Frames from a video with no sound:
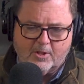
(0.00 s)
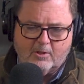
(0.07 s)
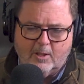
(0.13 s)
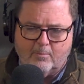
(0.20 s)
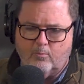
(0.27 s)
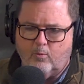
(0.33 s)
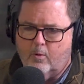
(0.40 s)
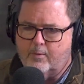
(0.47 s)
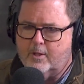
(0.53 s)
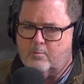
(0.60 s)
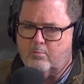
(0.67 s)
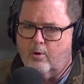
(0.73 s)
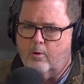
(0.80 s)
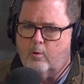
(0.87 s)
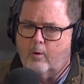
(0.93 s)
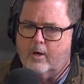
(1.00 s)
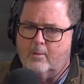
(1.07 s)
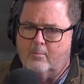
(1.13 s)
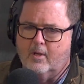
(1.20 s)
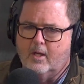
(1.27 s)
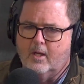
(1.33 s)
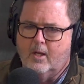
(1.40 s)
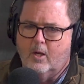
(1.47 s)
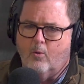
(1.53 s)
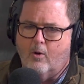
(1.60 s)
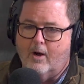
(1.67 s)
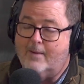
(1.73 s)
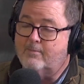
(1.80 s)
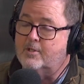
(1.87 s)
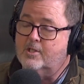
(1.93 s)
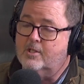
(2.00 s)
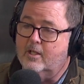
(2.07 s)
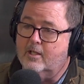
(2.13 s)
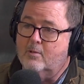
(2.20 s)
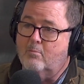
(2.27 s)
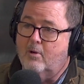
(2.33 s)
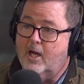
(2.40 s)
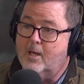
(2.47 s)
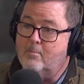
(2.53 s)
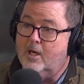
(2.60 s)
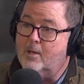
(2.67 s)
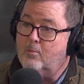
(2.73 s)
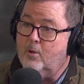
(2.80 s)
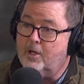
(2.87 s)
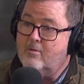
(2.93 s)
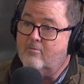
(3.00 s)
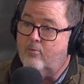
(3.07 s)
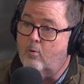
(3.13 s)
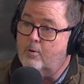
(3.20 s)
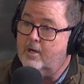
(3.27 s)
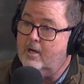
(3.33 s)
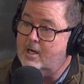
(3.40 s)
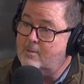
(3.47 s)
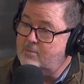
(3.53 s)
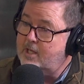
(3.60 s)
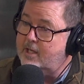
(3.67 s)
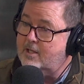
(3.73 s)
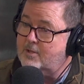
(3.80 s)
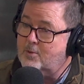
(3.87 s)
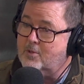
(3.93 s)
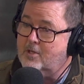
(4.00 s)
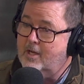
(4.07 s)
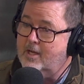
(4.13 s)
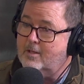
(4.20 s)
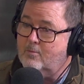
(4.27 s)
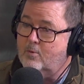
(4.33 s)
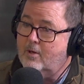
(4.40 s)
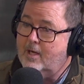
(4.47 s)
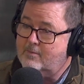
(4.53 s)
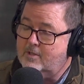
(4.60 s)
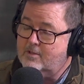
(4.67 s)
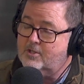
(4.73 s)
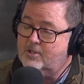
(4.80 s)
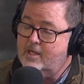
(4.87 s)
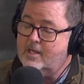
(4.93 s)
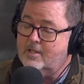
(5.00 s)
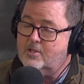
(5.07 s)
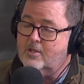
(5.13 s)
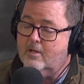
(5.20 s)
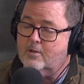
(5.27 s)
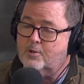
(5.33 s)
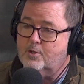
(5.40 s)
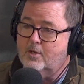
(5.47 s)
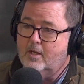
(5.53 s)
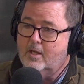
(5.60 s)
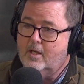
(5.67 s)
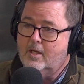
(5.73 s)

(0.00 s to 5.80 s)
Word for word: has slipped on this program. We'll have to say goodbye, but I'm looking forward to updates, okay? We'll have to mm-hmm. stay in touch